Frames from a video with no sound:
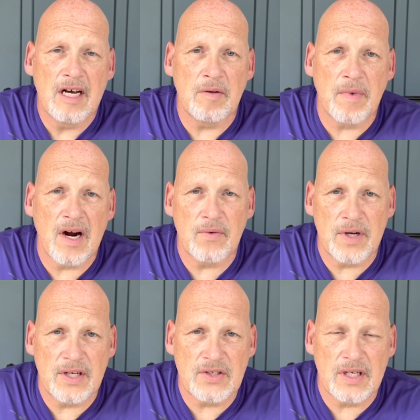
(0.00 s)
in my
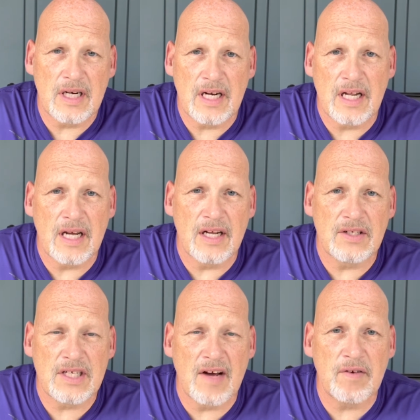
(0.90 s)
region, and
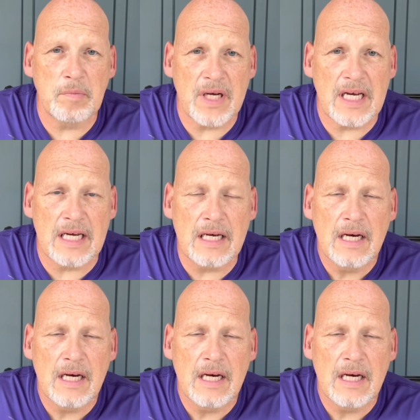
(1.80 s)
7B,